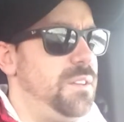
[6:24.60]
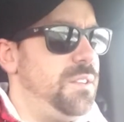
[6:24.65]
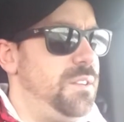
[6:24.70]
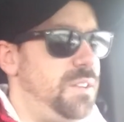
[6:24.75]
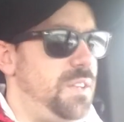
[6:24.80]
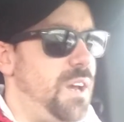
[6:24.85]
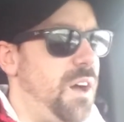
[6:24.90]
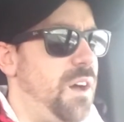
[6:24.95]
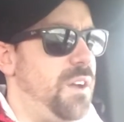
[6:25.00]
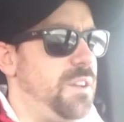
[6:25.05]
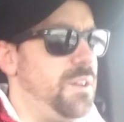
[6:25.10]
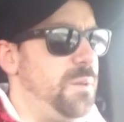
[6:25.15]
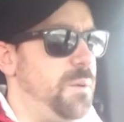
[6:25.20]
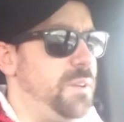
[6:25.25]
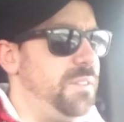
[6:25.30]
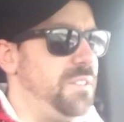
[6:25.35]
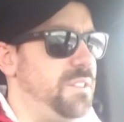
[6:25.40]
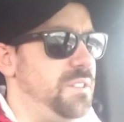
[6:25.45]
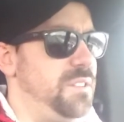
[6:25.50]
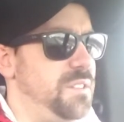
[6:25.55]
the audio
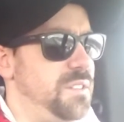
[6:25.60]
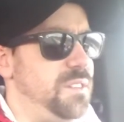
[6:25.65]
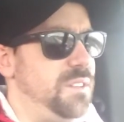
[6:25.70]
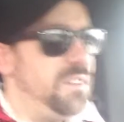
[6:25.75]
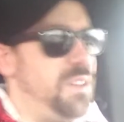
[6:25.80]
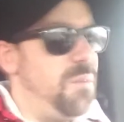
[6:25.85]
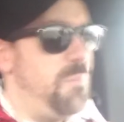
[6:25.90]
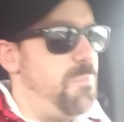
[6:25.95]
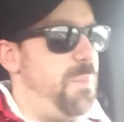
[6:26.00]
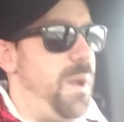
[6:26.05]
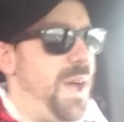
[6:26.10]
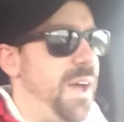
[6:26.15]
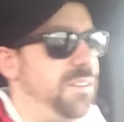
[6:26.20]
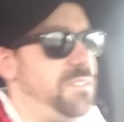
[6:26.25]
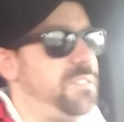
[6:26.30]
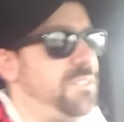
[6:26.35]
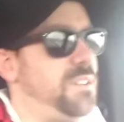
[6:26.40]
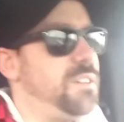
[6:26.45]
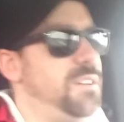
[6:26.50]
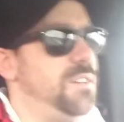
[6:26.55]
isn't the
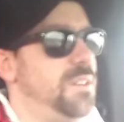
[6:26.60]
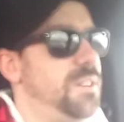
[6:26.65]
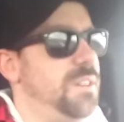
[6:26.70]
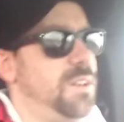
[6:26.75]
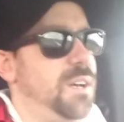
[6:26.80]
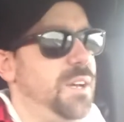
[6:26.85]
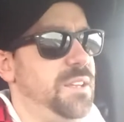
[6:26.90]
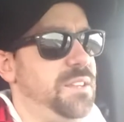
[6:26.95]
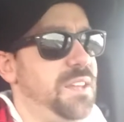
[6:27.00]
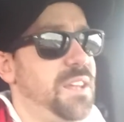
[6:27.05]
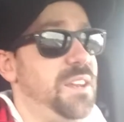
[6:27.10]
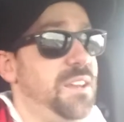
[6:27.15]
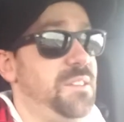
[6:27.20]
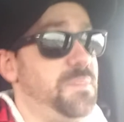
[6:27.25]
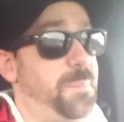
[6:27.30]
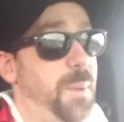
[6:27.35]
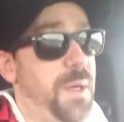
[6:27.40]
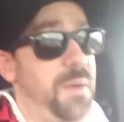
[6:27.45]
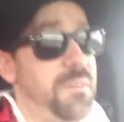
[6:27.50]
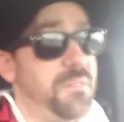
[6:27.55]
best. It is
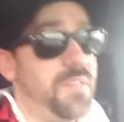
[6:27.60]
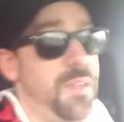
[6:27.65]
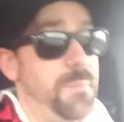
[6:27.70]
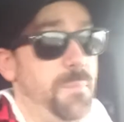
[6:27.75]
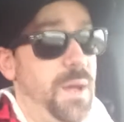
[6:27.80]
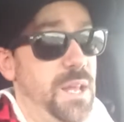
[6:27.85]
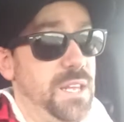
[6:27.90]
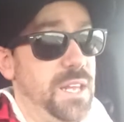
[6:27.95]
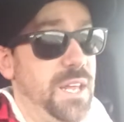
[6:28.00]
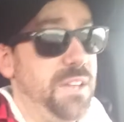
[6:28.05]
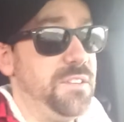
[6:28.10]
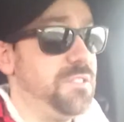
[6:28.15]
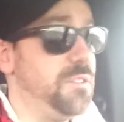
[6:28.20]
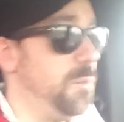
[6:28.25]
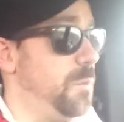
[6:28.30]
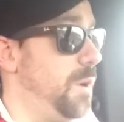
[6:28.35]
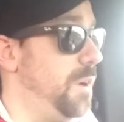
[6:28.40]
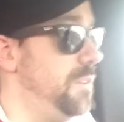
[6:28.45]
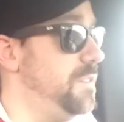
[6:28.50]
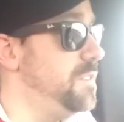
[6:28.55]
better than my Lancer
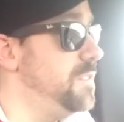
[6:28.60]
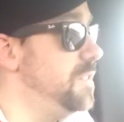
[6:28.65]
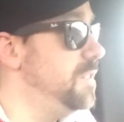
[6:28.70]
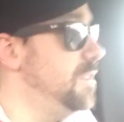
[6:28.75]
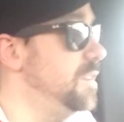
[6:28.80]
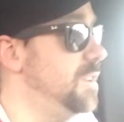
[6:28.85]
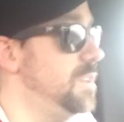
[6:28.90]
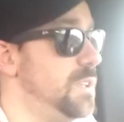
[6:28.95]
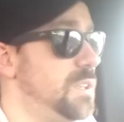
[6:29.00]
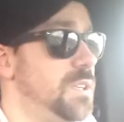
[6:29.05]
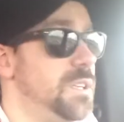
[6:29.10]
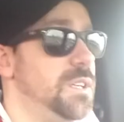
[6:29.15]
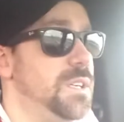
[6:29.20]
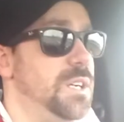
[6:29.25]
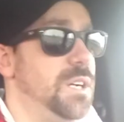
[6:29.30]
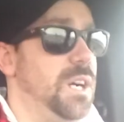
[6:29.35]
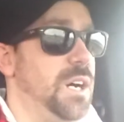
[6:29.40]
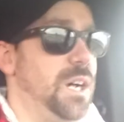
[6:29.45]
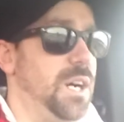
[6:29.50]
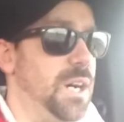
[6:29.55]
was,
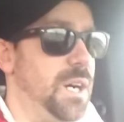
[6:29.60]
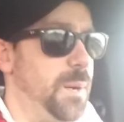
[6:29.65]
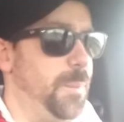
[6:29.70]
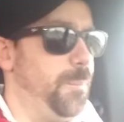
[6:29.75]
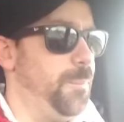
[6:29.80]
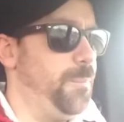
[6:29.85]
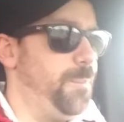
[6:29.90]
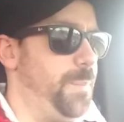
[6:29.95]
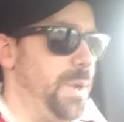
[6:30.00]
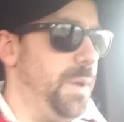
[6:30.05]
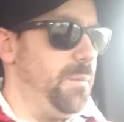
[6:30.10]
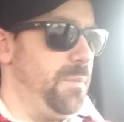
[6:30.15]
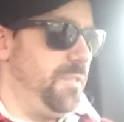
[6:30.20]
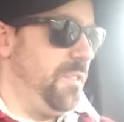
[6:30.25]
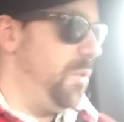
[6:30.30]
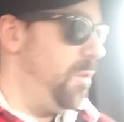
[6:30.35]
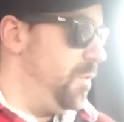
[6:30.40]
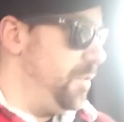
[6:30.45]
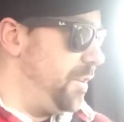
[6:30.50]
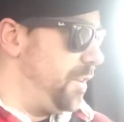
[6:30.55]
but it was
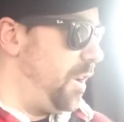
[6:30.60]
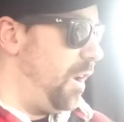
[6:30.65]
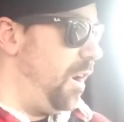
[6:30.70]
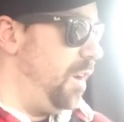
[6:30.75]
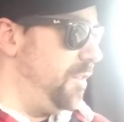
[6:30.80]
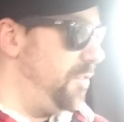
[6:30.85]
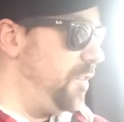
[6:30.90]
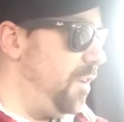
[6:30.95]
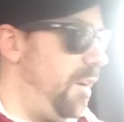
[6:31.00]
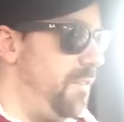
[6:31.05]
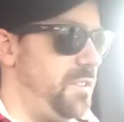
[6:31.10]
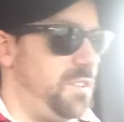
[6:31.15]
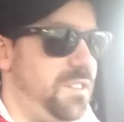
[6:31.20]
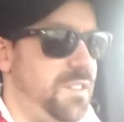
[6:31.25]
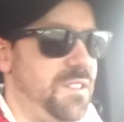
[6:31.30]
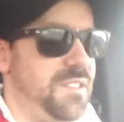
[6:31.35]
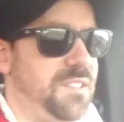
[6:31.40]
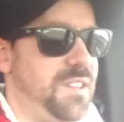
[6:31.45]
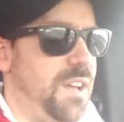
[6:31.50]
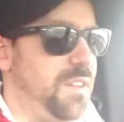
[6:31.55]
an older car, so obviously
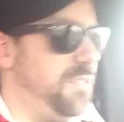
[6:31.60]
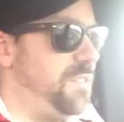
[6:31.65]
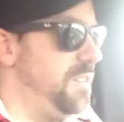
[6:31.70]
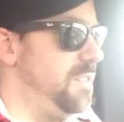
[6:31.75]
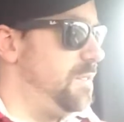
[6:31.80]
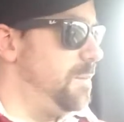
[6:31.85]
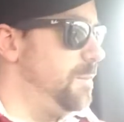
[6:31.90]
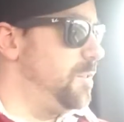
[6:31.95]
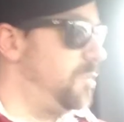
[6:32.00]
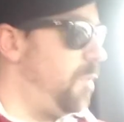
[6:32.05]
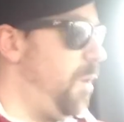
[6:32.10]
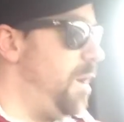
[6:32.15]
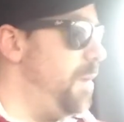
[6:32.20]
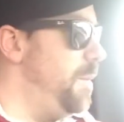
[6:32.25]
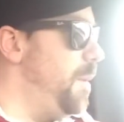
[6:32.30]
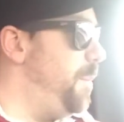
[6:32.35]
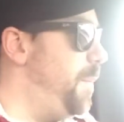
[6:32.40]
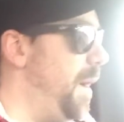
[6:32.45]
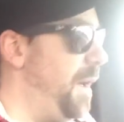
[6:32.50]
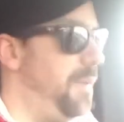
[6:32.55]
the sound system is quite a
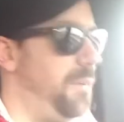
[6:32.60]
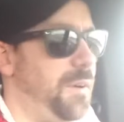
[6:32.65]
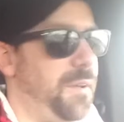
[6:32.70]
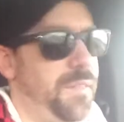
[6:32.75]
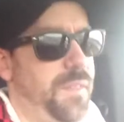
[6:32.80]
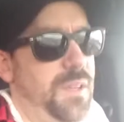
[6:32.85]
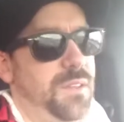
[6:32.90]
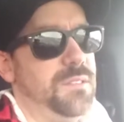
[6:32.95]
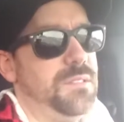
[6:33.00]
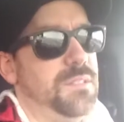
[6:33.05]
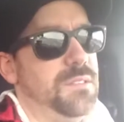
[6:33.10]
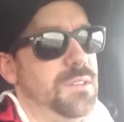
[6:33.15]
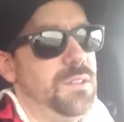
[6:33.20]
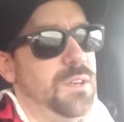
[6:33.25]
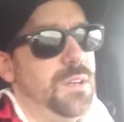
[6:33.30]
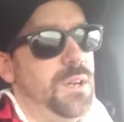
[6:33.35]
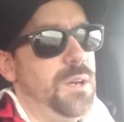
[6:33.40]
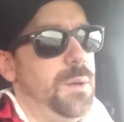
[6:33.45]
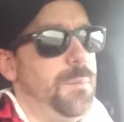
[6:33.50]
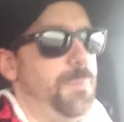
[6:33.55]
bit better in this,
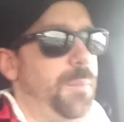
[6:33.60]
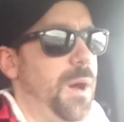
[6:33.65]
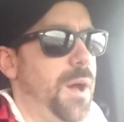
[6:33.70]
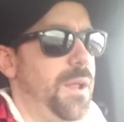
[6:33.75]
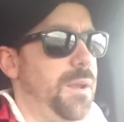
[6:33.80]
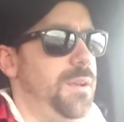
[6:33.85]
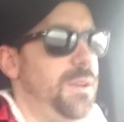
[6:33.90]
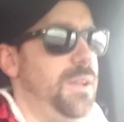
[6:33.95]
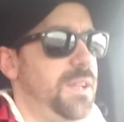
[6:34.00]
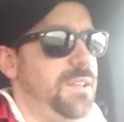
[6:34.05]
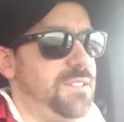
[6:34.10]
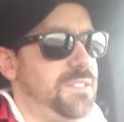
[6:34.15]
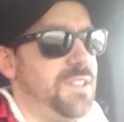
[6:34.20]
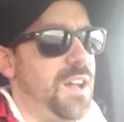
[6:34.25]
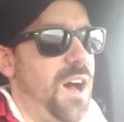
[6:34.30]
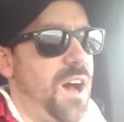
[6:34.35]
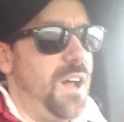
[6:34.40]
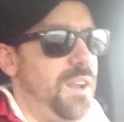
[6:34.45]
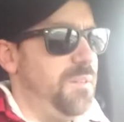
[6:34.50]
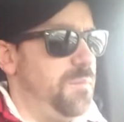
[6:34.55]
but it's
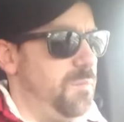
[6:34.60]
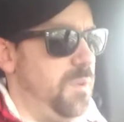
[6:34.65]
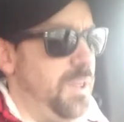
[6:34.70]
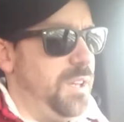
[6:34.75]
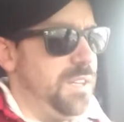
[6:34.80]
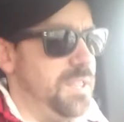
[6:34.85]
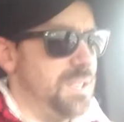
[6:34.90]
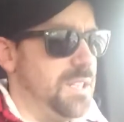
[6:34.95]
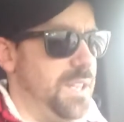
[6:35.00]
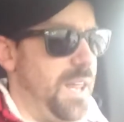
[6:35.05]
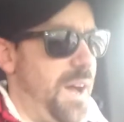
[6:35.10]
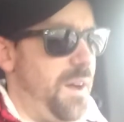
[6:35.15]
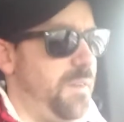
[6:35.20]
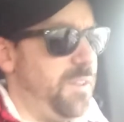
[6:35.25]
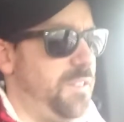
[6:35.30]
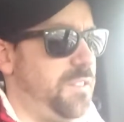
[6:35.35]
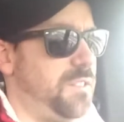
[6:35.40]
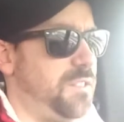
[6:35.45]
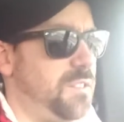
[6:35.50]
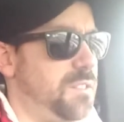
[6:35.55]
not really the
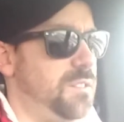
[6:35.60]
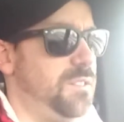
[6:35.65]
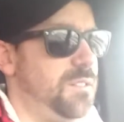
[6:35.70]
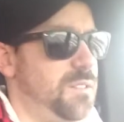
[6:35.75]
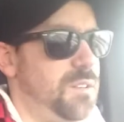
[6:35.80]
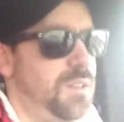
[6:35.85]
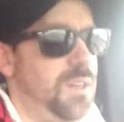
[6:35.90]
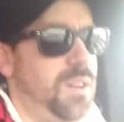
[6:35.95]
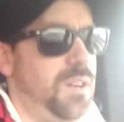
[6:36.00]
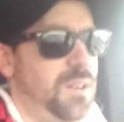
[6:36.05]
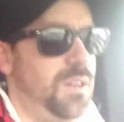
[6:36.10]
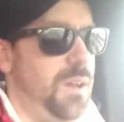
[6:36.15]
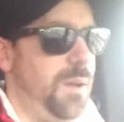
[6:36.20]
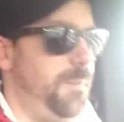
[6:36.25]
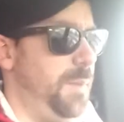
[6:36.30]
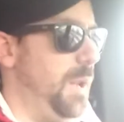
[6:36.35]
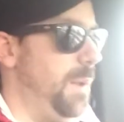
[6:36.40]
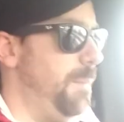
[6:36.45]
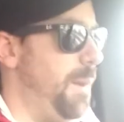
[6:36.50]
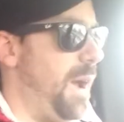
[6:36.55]
loudest. I
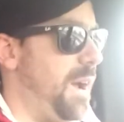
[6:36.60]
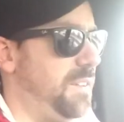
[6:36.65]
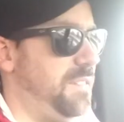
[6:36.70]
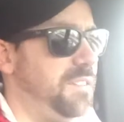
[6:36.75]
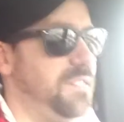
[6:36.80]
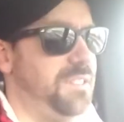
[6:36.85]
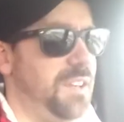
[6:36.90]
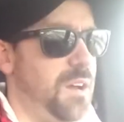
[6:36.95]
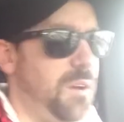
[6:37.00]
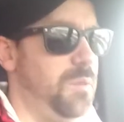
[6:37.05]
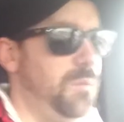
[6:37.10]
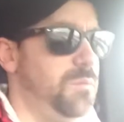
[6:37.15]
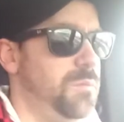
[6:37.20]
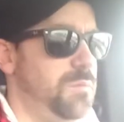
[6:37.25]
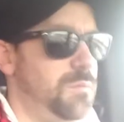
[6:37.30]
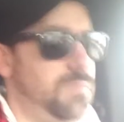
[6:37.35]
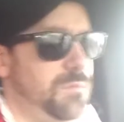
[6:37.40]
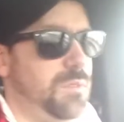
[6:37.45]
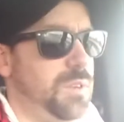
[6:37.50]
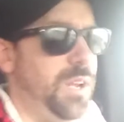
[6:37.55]
mean, it maxes out,
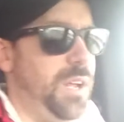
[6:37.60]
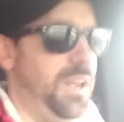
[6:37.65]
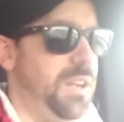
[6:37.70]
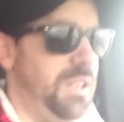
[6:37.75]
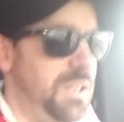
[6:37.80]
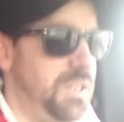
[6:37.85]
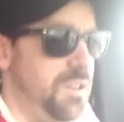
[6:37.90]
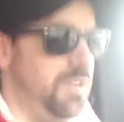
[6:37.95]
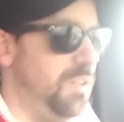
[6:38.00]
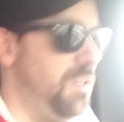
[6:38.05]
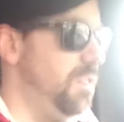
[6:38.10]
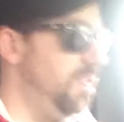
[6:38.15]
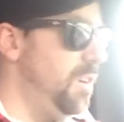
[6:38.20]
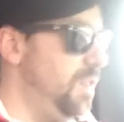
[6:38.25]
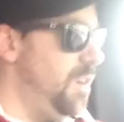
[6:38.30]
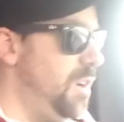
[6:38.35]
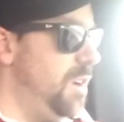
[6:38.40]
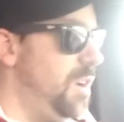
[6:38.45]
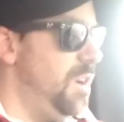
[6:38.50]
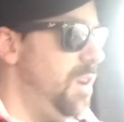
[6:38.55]
and
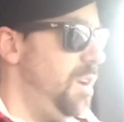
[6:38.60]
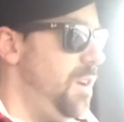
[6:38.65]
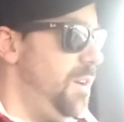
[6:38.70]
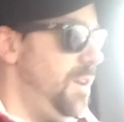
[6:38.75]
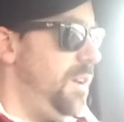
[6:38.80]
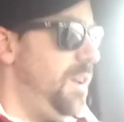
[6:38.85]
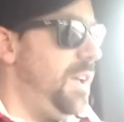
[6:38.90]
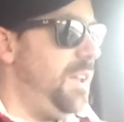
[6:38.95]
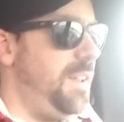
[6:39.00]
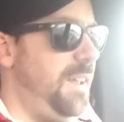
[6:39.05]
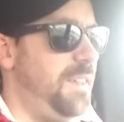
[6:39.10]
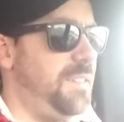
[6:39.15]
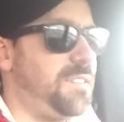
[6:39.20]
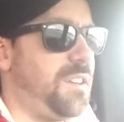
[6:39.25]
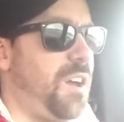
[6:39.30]
it's